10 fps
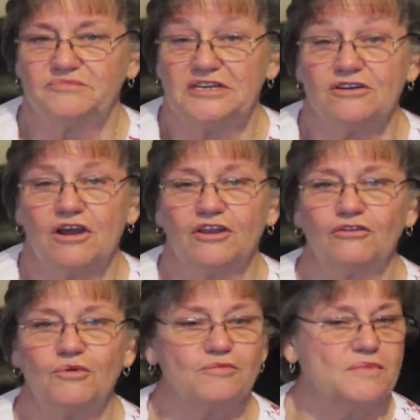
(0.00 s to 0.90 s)
didn't
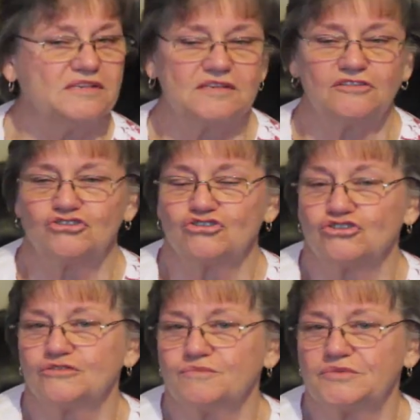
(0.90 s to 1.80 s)
argue with me, said
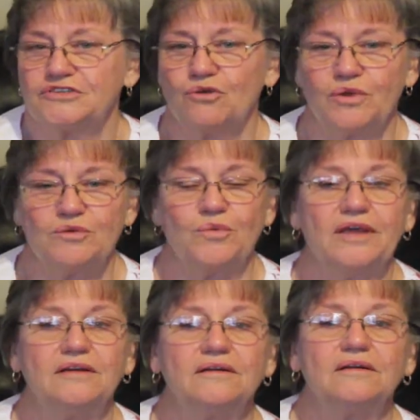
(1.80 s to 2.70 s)
sure. So we
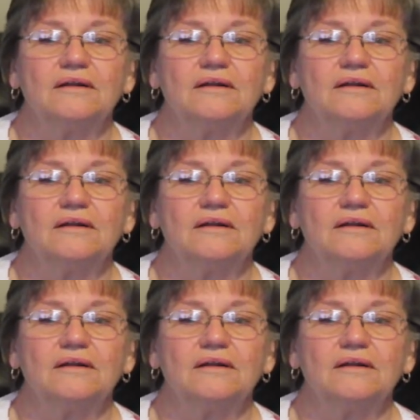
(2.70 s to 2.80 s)
went,